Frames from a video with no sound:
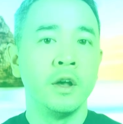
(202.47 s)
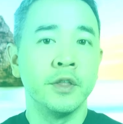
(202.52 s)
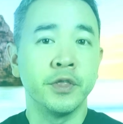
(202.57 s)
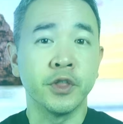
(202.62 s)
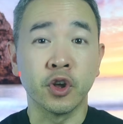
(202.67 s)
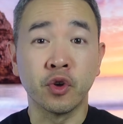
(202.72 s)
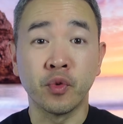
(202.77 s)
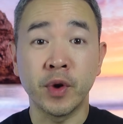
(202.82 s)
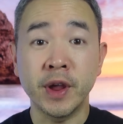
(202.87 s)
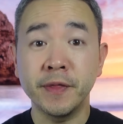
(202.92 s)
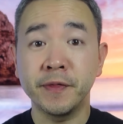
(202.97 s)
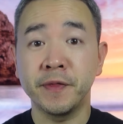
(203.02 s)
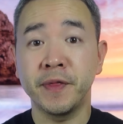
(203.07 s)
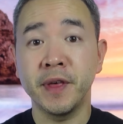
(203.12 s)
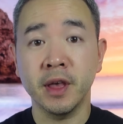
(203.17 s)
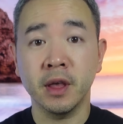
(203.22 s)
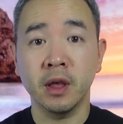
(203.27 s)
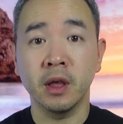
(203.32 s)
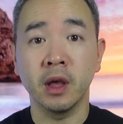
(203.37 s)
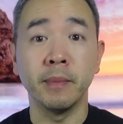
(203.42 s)
The great
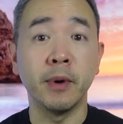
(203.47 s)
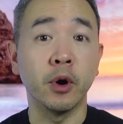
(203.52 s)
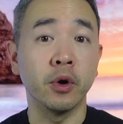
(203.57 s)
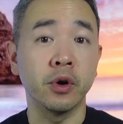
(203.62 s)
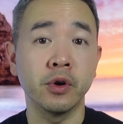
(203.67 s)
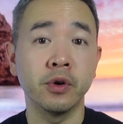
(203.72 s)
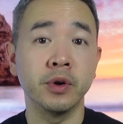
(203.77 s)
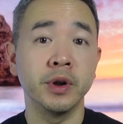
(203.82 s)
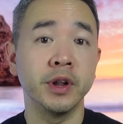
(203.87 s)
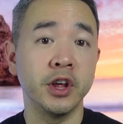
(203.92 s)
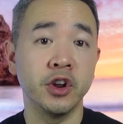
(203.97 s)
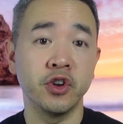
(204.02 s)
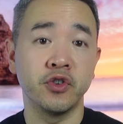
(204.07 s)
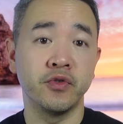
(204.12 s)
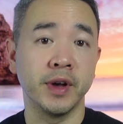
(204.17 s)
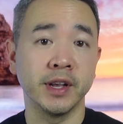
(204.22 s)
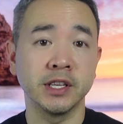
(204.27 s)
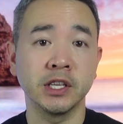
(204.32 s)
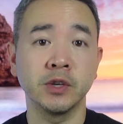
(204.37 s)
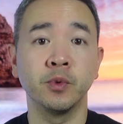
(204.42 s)
thing about earned
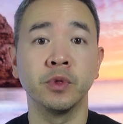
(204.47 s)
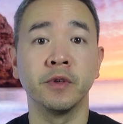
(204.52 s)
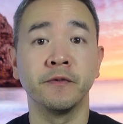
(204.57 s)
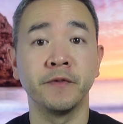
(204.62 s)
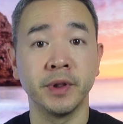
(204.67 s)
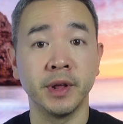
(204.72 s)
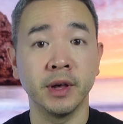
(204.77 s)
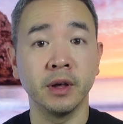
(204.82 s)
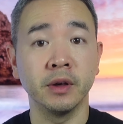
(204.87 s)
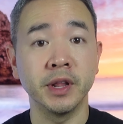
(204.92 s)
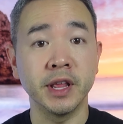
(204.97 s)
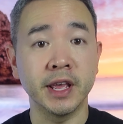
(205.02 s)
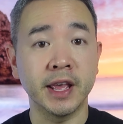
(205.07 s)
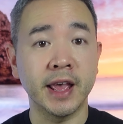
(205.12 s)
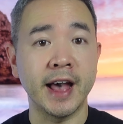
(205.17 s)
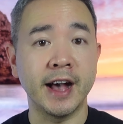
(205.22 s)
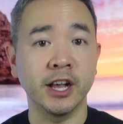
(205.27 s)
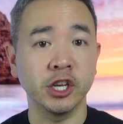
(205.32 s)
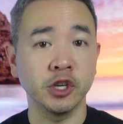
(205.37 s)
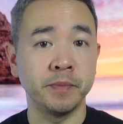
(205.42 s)
interest with the Fidelity
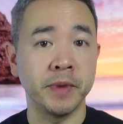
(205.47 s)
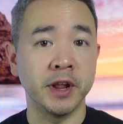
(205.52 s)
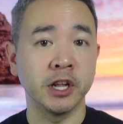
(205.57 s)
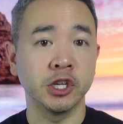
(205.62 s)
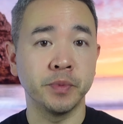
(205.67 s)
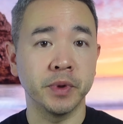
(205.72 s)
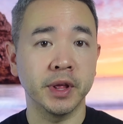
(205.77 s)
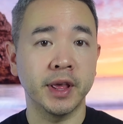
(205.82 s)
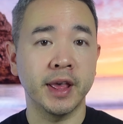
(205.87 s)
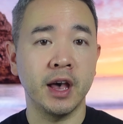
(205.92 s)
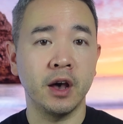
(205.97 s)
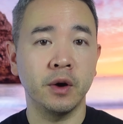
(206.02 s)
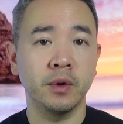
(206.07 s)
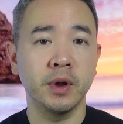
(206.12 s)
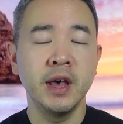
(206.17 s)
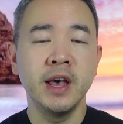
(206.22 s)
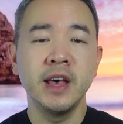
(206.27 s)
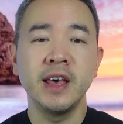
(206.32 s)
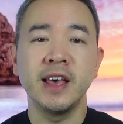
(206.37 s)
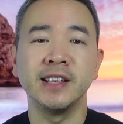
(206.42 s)
Cash Management Account
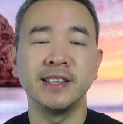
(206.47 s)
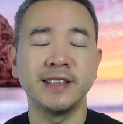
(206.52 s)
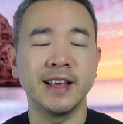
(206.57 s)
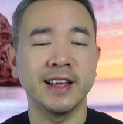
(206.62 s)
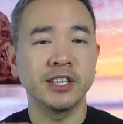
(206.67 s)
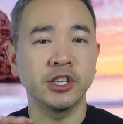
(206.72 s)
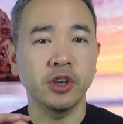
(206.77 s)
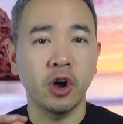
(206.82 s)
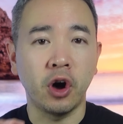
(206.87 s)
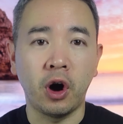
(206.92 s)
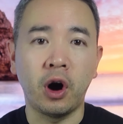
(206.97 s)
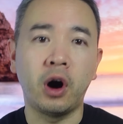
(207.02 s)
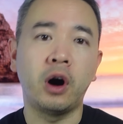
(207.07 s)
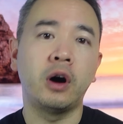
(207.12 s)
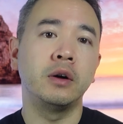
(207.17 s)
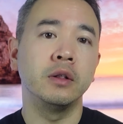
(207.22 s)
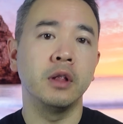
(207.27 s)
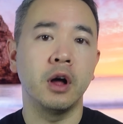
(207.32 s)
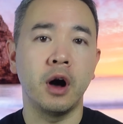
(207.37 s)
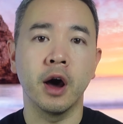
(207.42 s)
is that it's
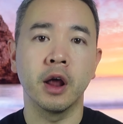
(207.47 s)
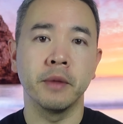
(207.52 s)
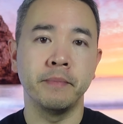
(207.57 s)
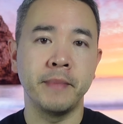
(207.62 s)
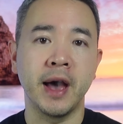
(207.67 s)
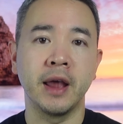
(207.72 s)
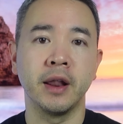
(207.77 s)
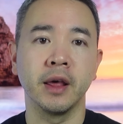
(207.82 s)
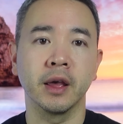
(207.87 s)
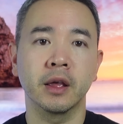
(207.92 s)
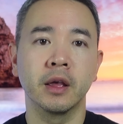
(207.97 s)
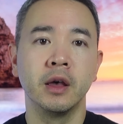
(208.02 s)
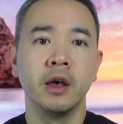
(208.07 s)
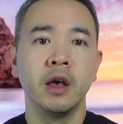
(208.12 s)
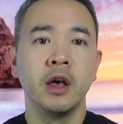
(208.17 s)
all automatic.